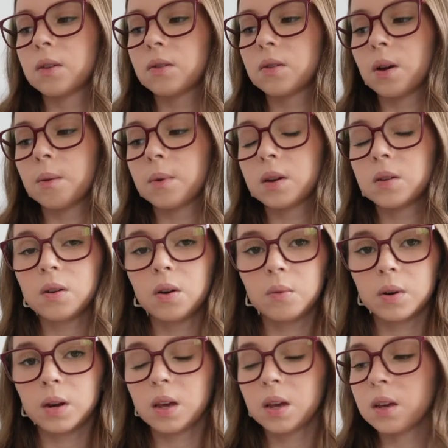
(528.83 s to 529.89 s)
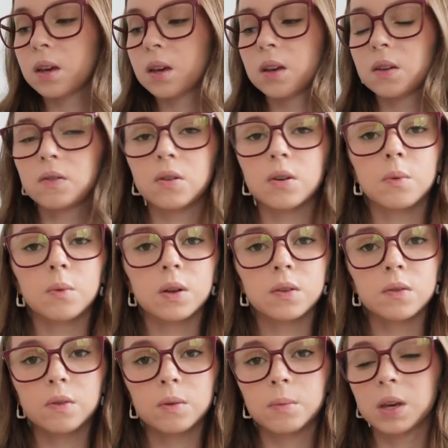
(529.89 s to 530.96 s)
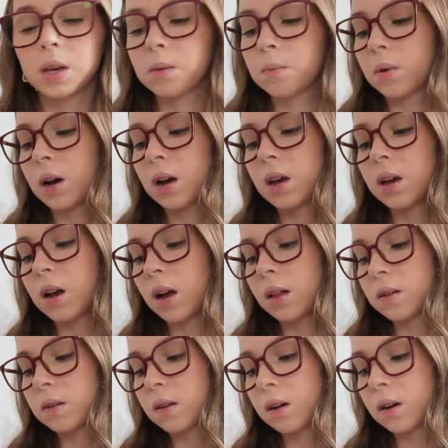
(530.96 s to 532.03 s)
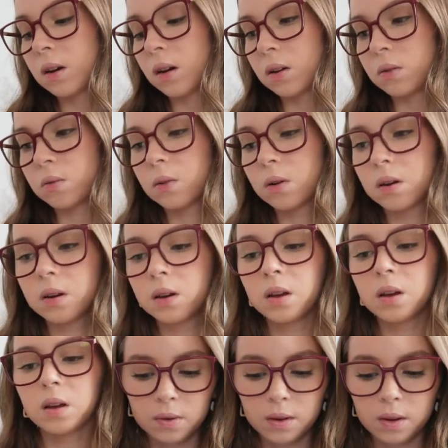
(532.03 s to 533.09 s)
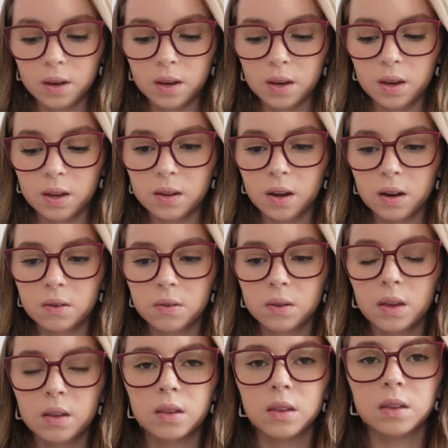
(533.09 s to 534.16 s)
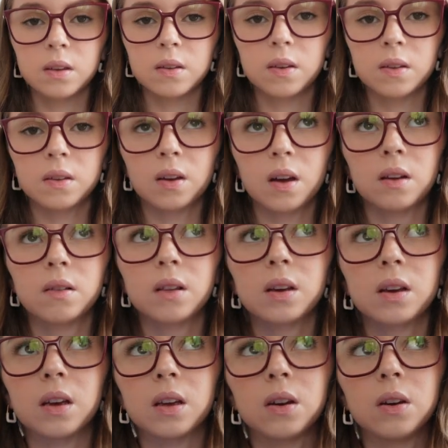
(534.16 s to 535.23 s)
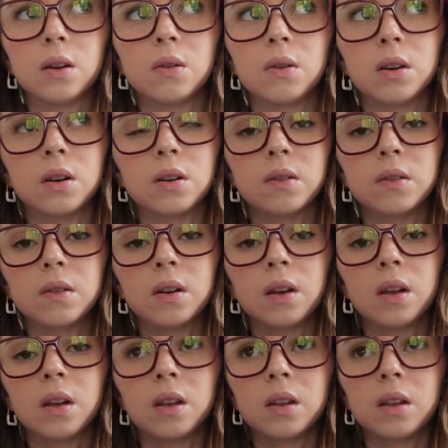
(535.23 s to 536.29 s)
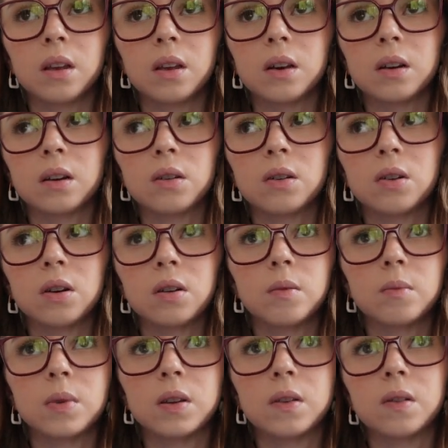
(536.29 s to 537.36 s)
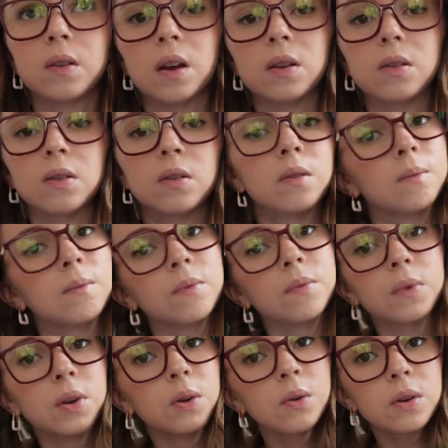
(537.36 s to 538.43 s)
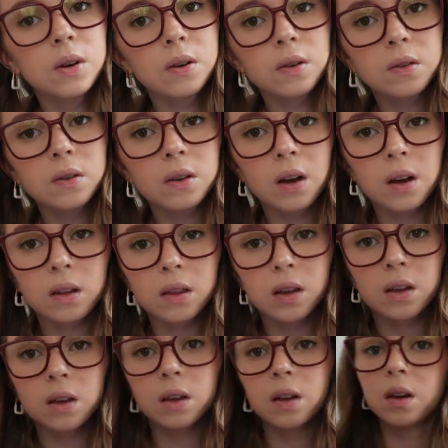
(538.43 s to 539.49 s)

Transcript: So I'm gonna start reading Kiss Her Once for Me by Alison Cochrun. And actually I think this is kind of like a New Year's, like Christmas slash New Year's kind of thing.